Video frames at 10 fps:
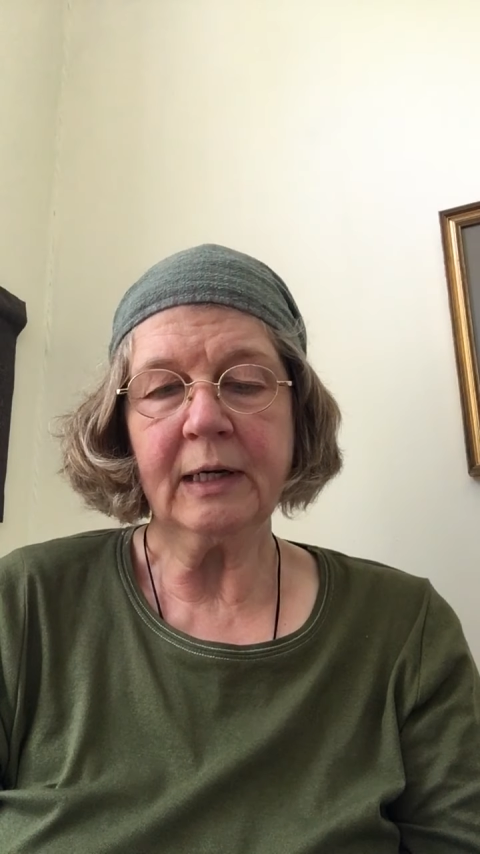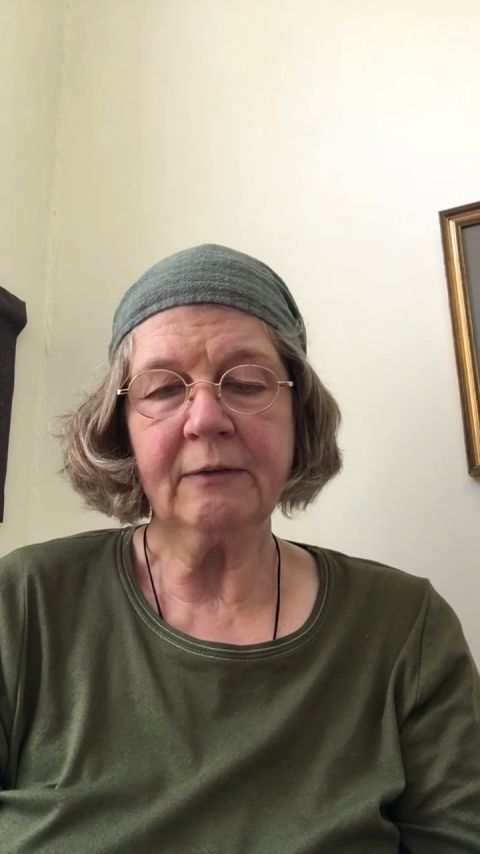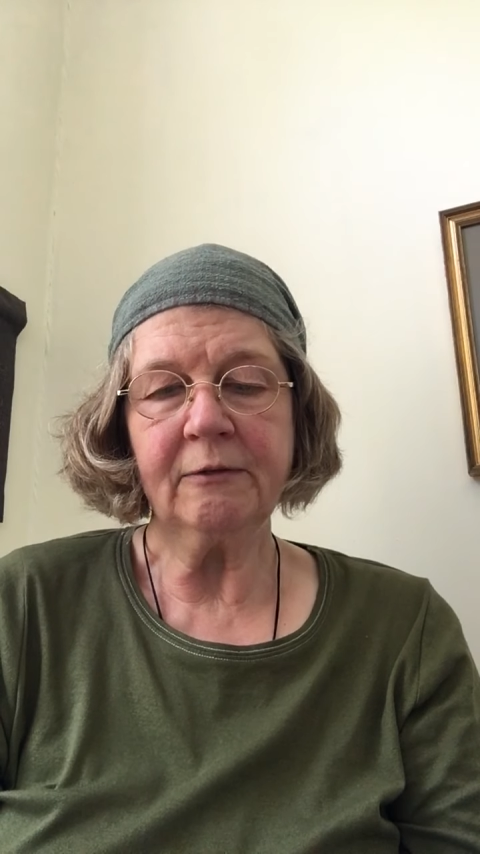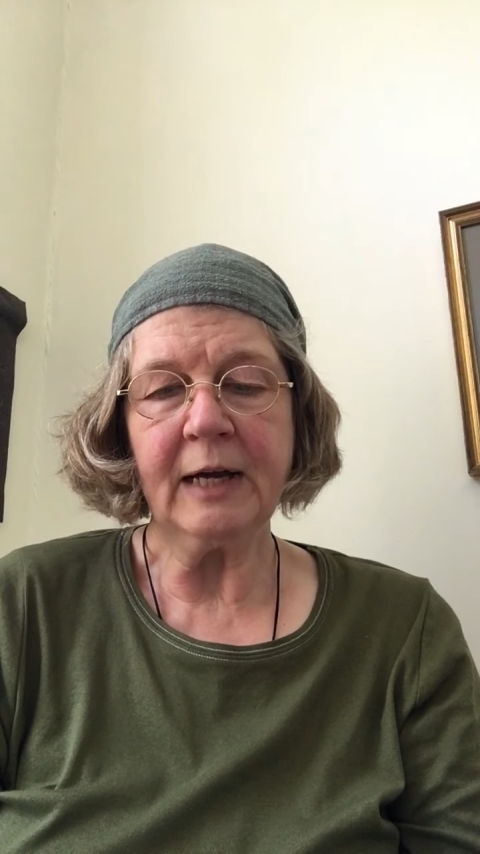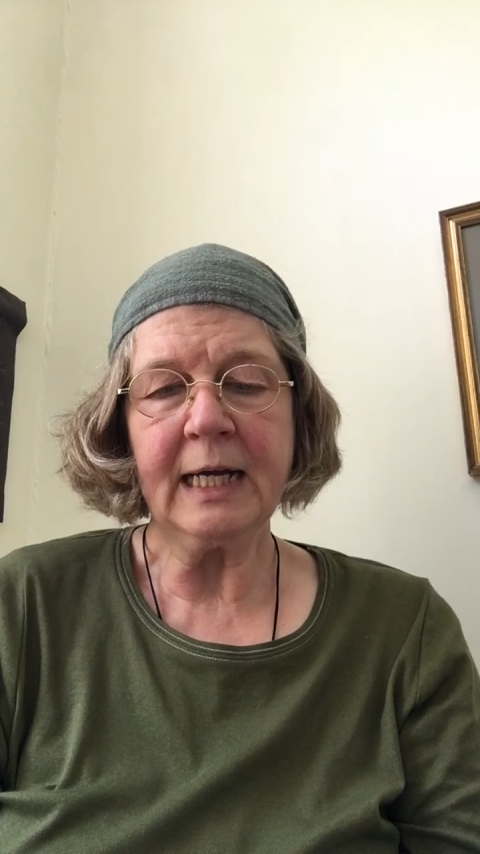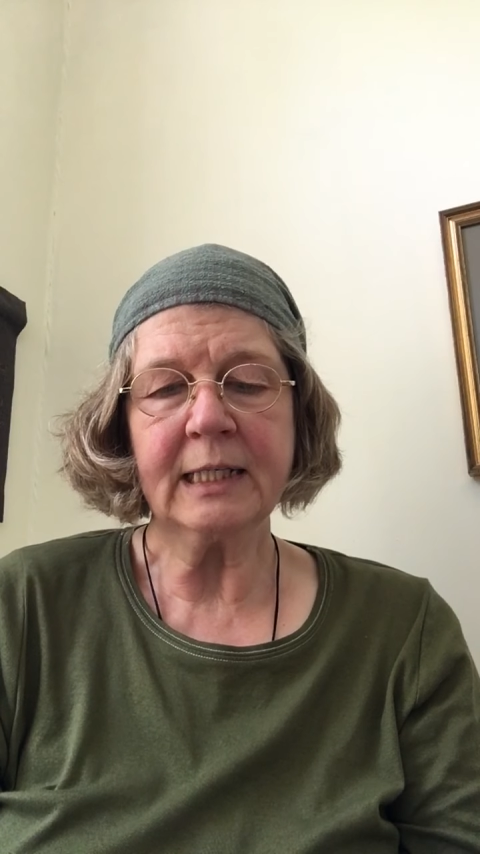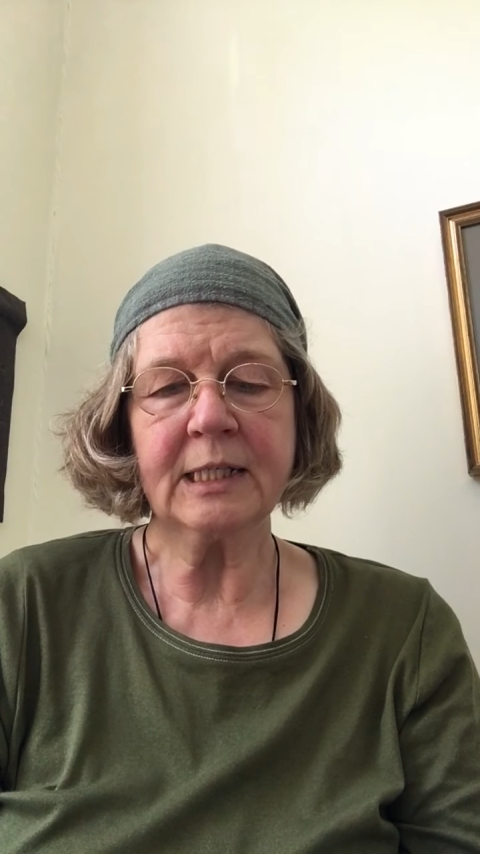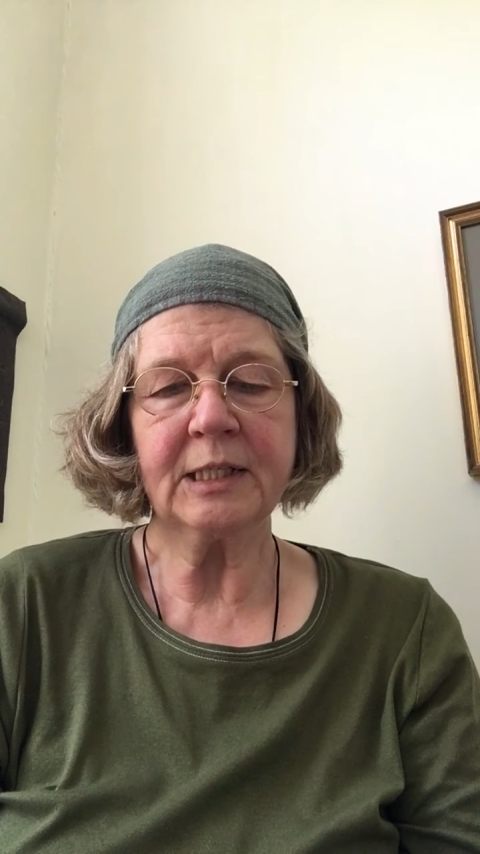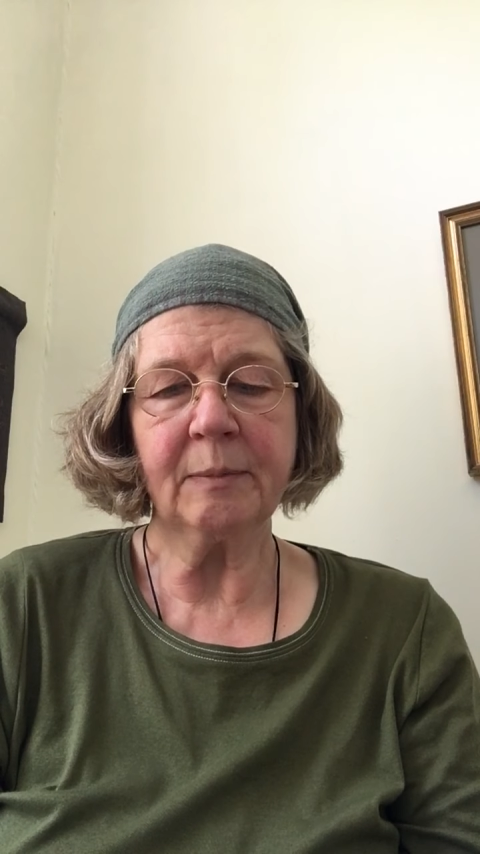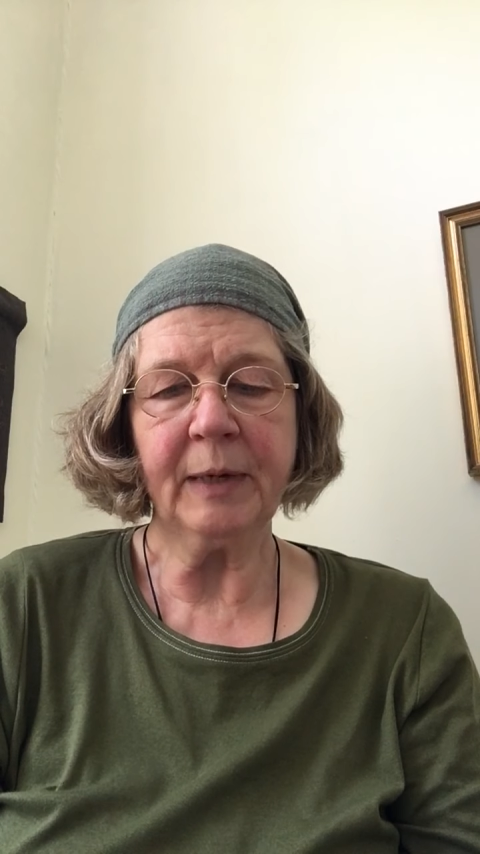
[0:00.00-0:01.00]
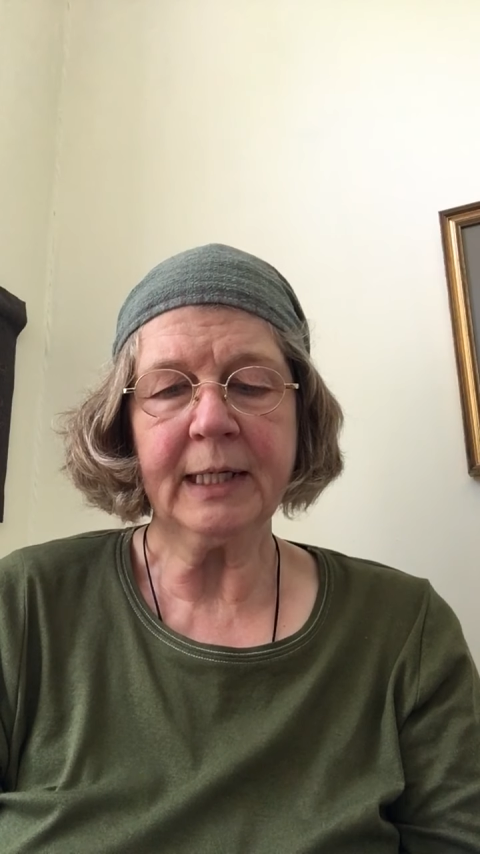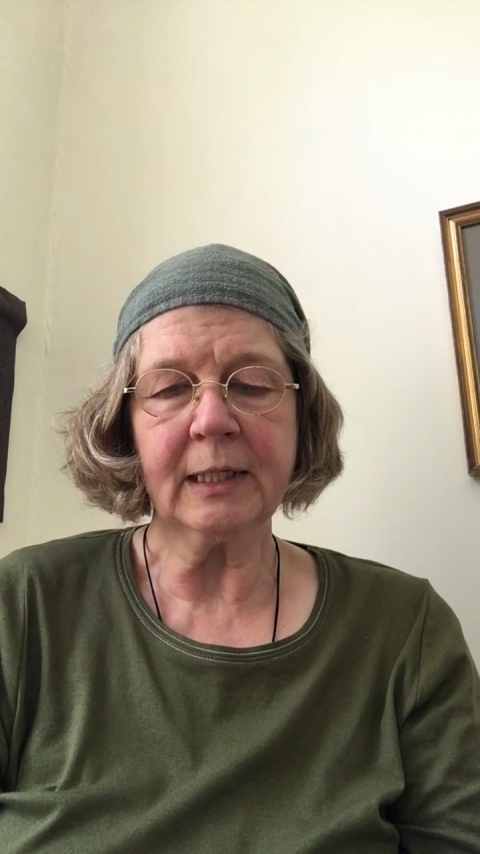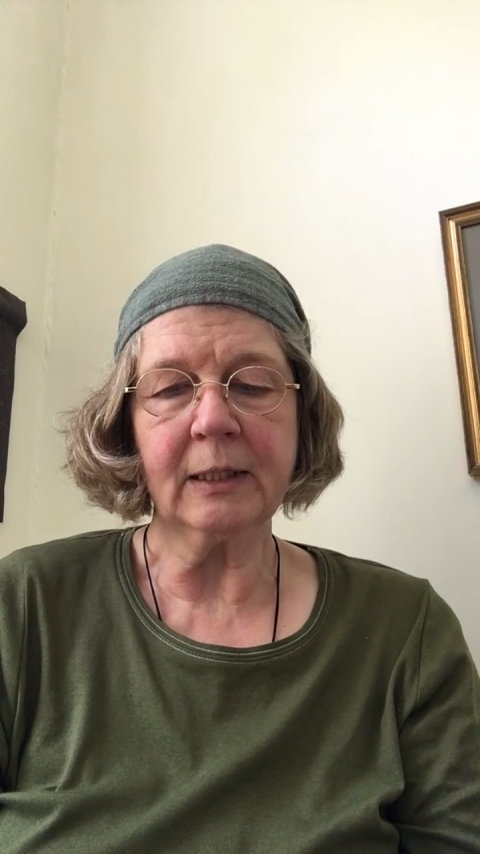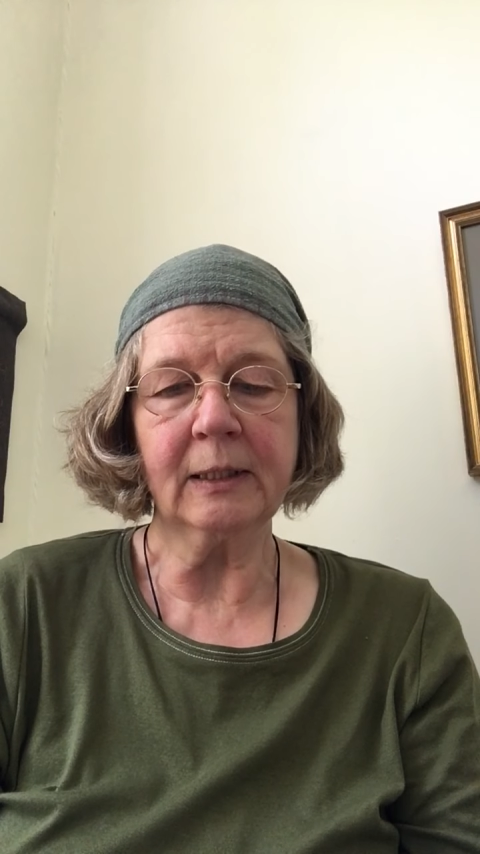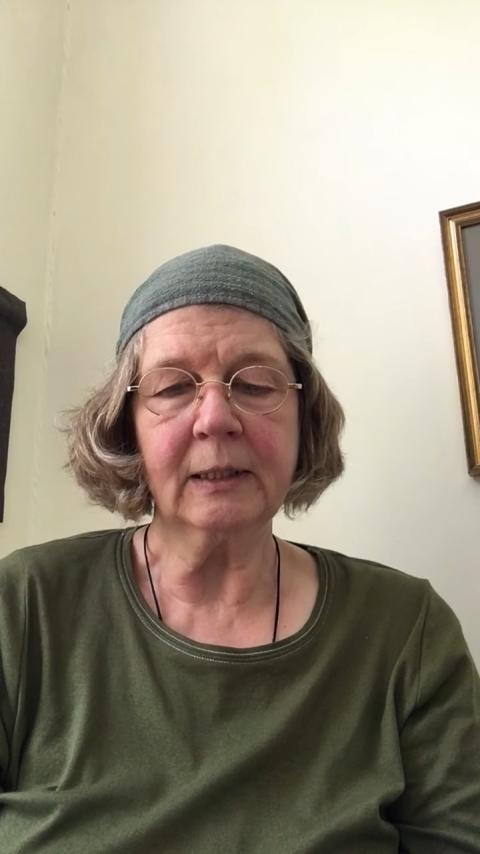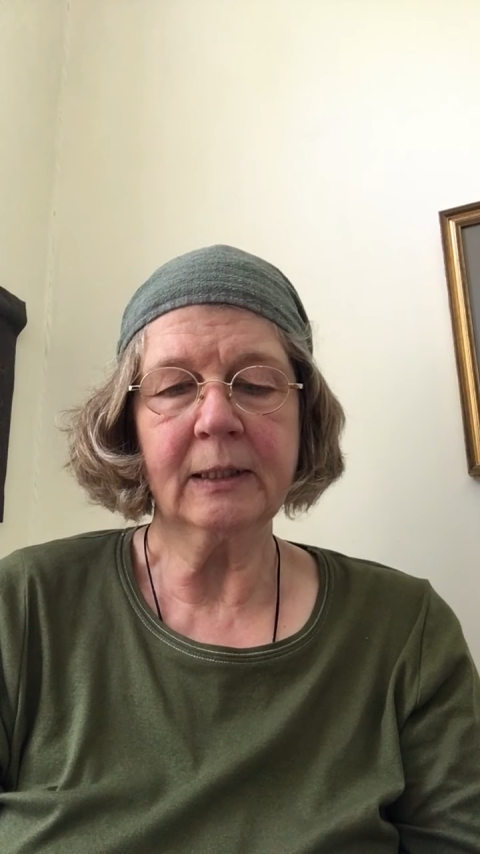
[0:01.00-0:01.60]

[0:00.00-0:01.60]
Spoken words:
advance the battle